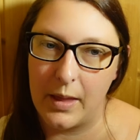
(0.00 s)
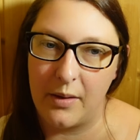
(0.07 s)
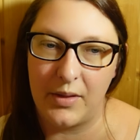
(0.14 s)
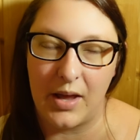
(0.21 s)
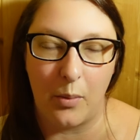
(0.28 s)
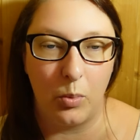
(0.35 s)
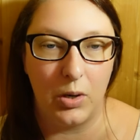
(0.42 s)

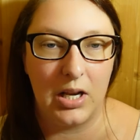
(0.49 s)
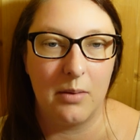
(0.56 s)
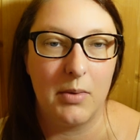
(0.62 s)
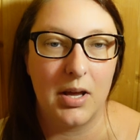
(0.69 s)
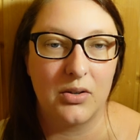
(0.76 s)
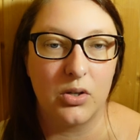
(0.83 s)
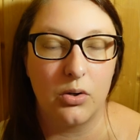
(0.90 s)
that
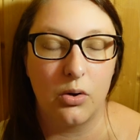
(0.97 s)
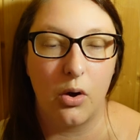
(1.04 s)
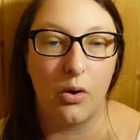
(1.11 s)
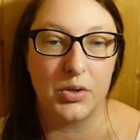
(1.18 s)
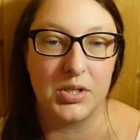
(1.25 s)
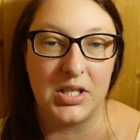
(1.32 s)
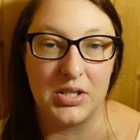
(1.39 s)
William had
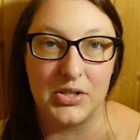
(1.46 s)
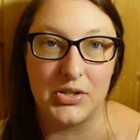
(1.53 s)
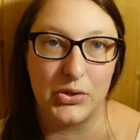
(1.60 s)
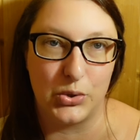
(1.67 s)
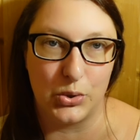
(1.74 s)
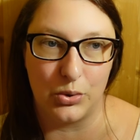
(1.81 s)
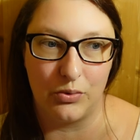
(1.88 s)
concocted a
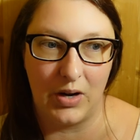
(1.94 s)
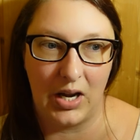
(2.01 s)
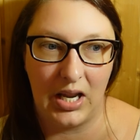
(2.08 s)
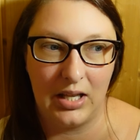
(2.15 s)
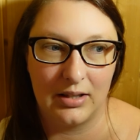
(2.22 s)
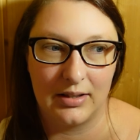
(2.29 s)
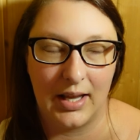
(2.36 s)

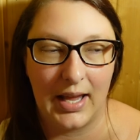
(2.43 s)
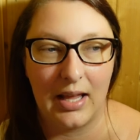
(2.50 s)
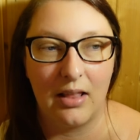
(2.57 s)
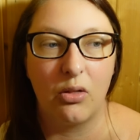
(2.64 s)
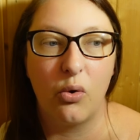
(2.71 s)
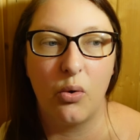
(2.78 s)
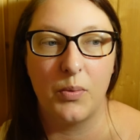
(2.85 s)
story that
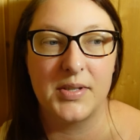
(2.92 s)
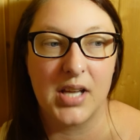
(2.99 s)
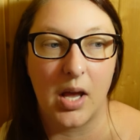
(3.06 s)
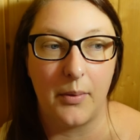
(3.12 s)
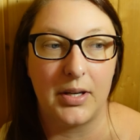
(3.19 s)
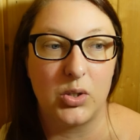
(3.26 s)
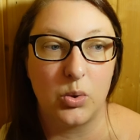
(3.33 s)
he thought was
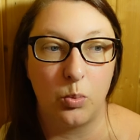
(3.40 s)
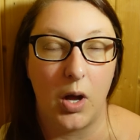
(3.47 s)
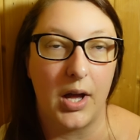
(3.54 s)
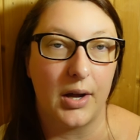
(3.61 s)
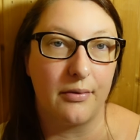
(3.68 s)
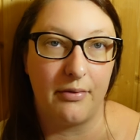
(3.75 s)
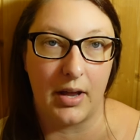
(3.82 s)
going to
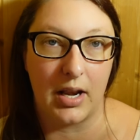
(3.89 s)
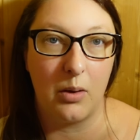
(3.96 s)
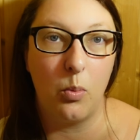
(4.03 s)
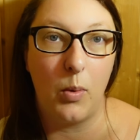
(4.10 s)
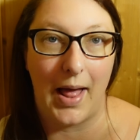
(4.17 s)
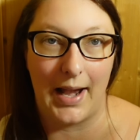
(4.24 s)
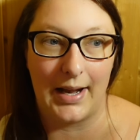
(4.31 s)
work very
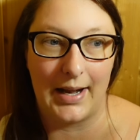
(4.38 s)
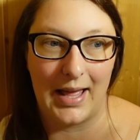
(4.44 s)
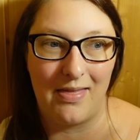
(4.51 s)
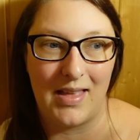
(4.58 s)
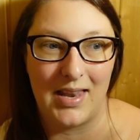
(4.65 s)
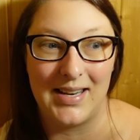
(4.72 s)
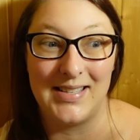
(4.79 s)
well,
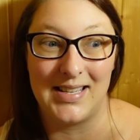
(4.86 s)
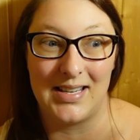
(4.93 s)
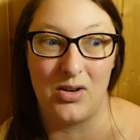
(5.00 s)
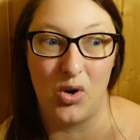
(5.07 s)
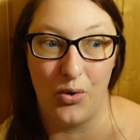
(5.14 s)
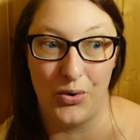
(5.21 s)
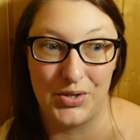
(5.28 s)
and then it did
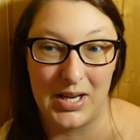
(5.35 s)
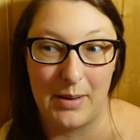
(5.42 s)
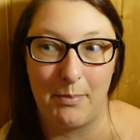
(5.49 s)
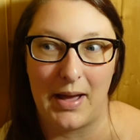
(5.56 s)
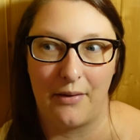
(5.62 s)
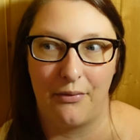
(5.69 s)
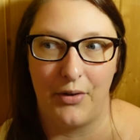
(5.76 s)
not, it
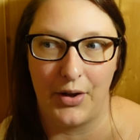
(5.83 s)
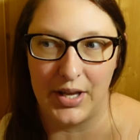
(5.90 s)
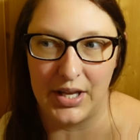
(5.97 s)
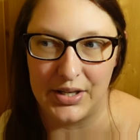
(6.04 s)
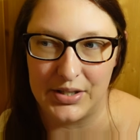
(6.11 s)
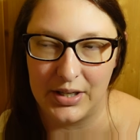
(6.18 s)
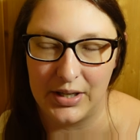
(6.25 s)

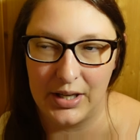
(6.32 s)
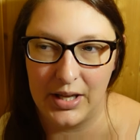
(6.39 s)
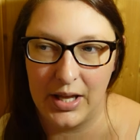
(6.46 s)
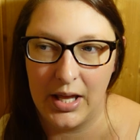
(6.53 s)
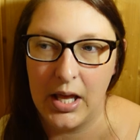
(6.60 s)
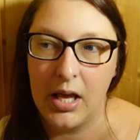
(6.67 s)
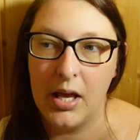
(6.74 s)
backfired.
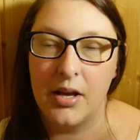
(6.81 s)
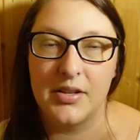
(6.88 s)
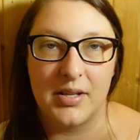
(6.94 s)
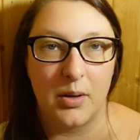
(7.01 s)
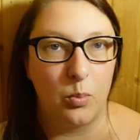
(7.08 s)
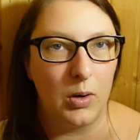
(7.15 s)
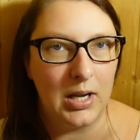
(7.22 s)

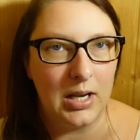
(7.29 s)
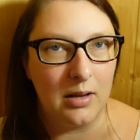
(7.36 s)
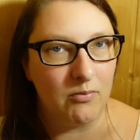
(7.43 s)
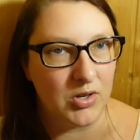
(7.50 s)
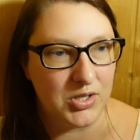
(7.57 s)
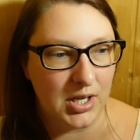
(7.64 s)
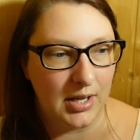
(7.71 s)
So William
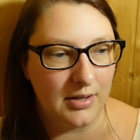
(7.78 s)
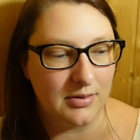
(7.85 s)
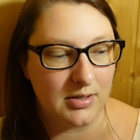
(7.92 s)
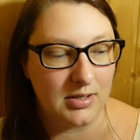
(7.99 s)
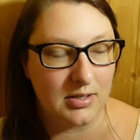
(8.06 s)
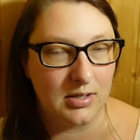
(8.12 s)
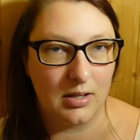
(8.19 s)

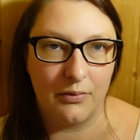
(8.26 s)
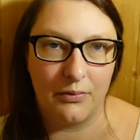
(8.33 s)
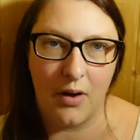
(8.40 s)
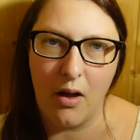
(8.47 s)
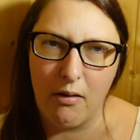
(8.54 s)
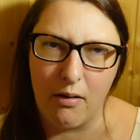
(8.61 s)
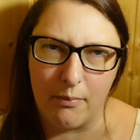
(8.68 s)
returns to the
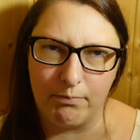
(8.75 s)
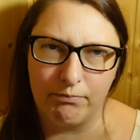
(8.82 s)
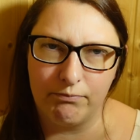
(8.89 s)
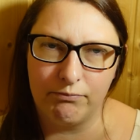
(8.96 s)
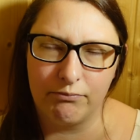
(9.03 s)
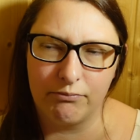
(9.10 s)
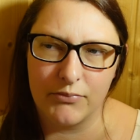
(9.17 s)
farm.
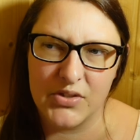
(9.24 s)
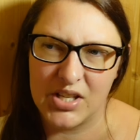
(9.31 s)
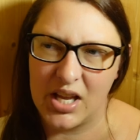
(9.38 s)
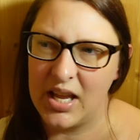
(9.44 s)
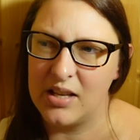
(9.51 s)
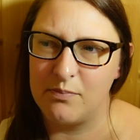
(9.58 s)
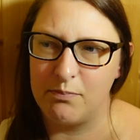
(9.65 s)
So
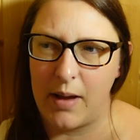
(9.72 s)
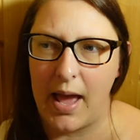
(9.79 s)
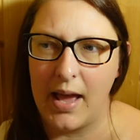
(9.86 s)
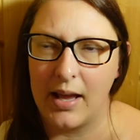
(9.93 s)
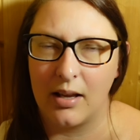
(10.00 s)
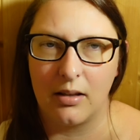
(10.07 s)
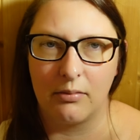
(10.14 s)
he's
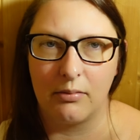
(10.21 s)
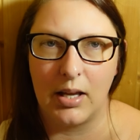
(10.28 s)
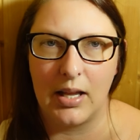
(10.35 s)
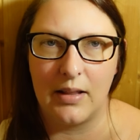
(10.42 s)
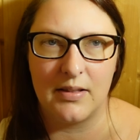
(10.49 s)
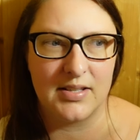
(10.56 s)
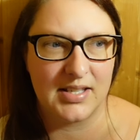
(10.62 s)
back
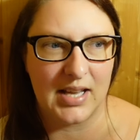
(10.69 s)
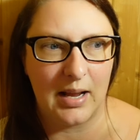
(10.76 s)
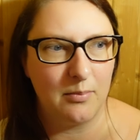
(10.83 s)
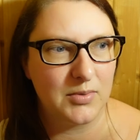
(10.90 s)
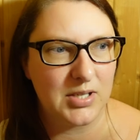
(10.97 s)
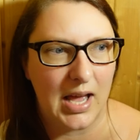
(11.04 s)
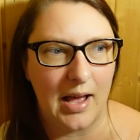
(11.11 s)
in the
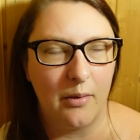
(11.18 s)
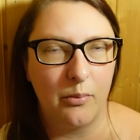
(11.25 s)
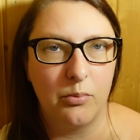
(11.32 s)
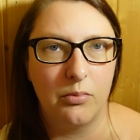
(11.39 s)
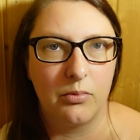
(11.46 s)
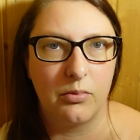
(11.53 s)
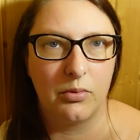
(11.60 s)
same
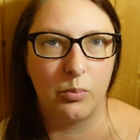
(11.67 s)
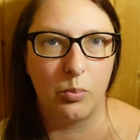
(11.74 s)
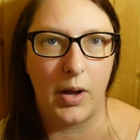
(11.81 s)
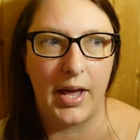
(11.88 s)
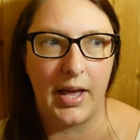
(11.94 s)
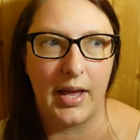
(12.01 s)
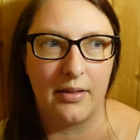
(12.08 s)
town
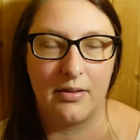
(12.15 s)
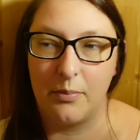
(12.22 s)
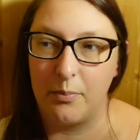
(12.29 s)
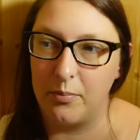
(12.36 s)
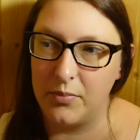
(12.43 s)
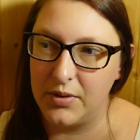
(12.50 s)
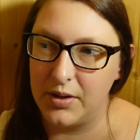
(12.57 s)
where the,
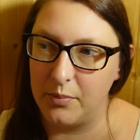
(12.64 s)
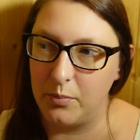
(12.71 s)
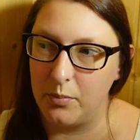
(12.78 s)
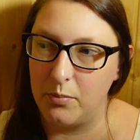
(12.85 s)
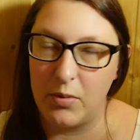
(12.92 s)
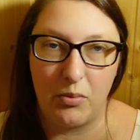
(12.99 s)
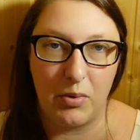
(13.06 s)
the
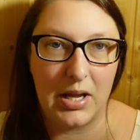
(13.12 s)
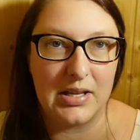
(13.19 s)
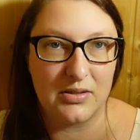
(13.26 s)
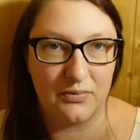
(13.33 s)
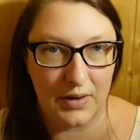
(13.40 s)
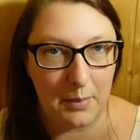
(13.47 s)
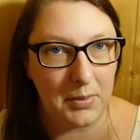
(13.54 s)

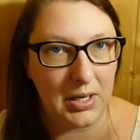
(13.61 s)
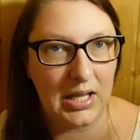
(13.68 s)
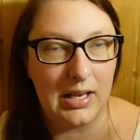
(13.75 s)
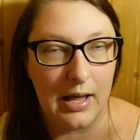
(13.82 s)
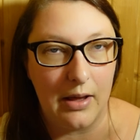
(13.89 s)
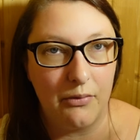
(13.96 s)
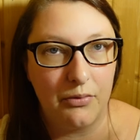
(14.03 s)
Maria's family
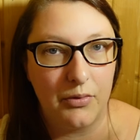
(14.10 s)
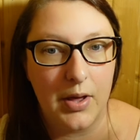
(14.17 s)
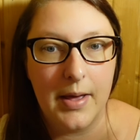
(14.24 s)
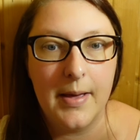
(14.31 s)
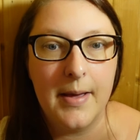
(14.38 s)
live,